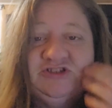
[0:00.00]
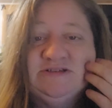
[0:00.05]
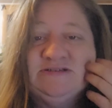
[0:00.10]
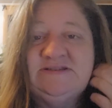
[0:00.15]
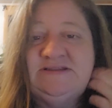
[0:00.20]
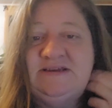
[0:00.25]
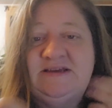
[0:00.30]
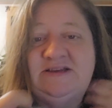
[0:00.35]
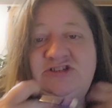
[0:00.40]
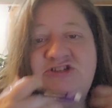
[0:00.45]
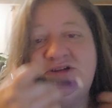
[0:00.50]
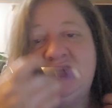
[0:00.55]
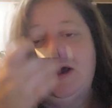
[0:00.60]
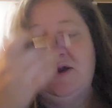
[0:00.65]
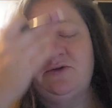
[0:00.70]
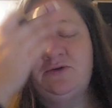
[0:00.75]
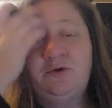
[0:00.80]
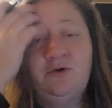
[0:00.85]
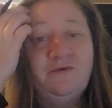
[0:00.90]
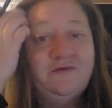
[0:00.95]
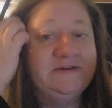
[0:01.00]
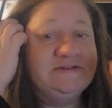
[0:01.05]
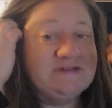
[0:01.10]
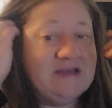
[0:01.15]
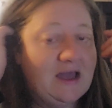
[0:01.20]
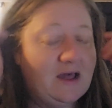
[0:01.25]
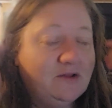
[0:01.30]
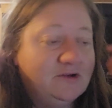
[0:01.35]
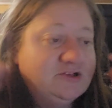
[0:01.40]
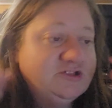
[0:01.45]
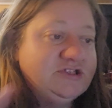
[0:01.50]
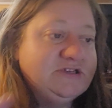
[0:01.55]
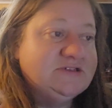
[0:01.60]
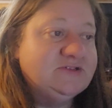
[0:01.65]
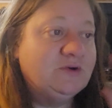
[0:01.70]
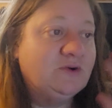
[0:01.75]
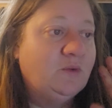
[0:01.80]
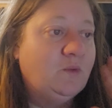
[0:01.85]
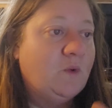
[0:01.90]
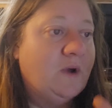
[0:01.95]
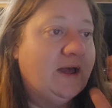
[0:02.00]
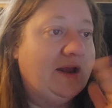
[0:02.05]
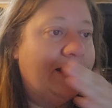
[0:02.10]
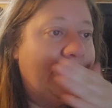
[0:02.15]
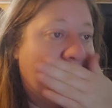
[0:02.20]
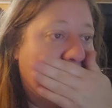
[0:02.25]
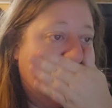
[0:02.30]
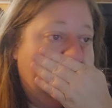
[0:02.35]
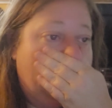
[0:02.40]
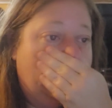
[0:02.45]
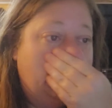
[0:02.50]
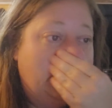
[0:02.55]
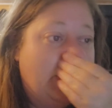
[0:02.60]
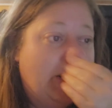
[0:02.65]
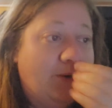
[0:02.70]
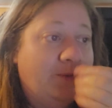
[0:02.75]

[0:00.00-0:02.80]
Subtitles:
just itching. I don't know if it's allergies or what. I don't